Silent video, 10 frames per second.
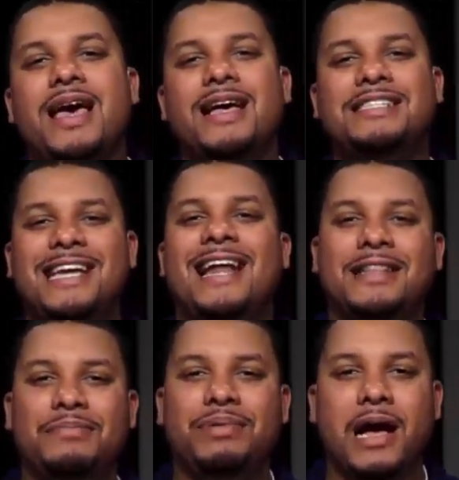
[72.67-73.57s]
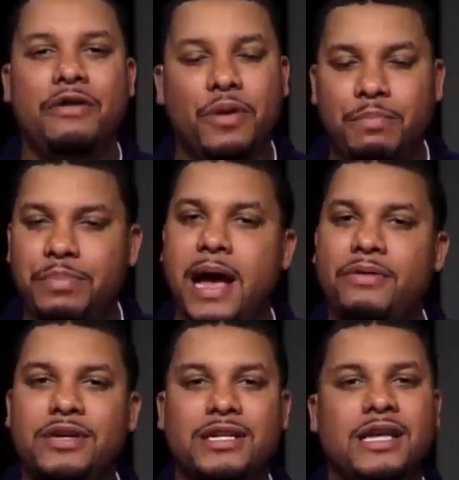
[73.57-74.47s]
Jonathan Powell. We're back
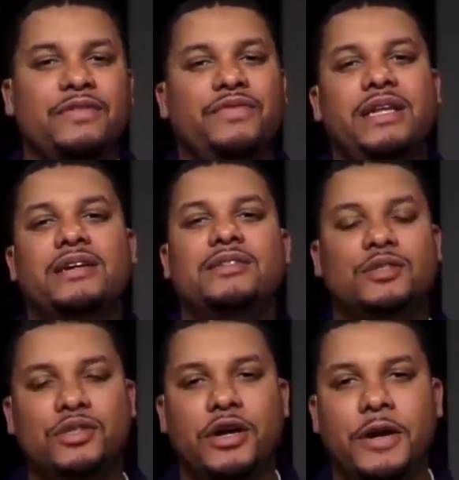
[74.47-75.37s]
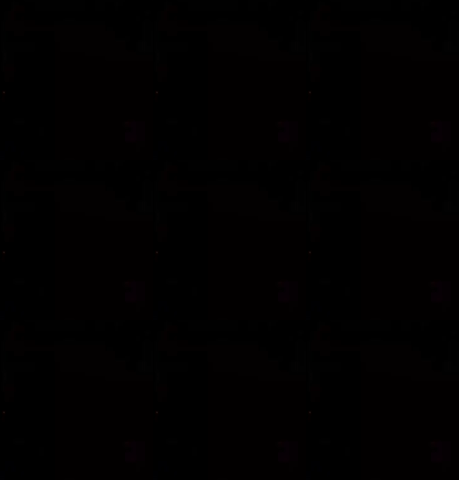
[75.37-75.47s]
with another video tutorial.